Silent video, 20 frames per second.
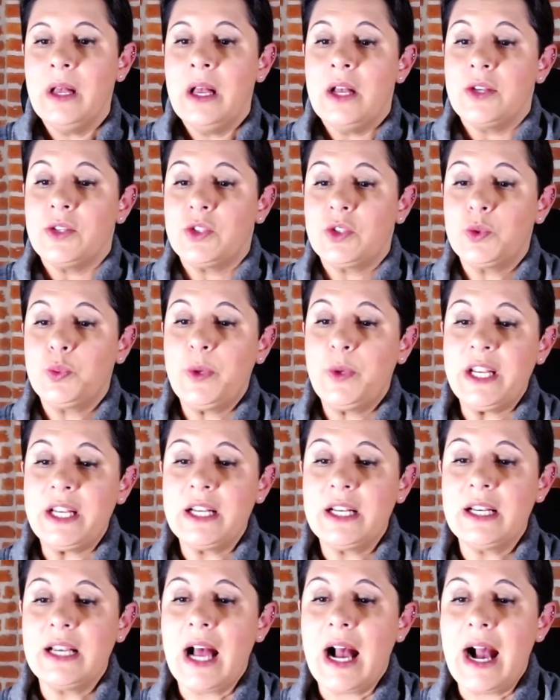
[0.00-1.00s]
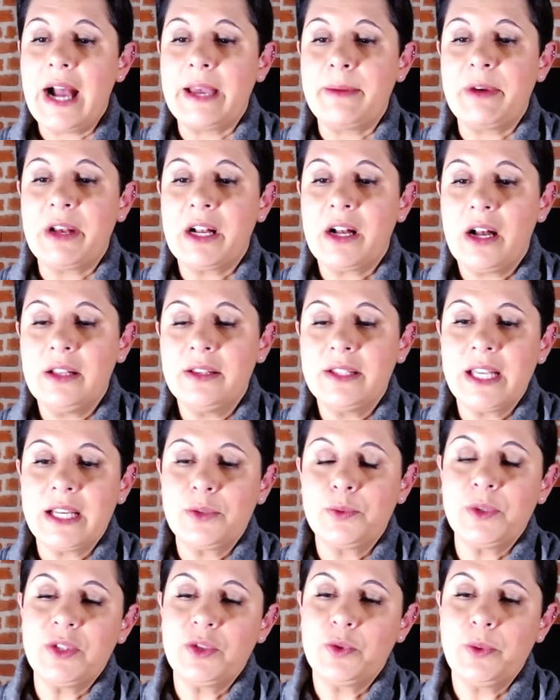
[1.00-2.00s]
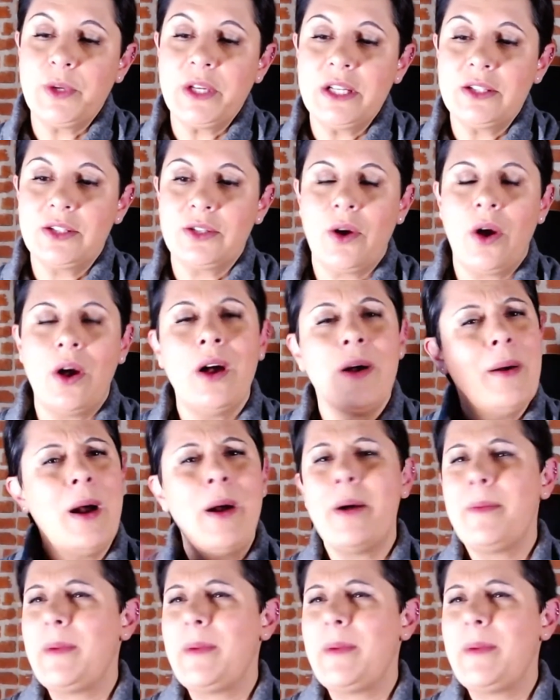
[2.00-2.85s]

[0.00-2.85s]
Sweden, I'm in contact with Sweden. So, oh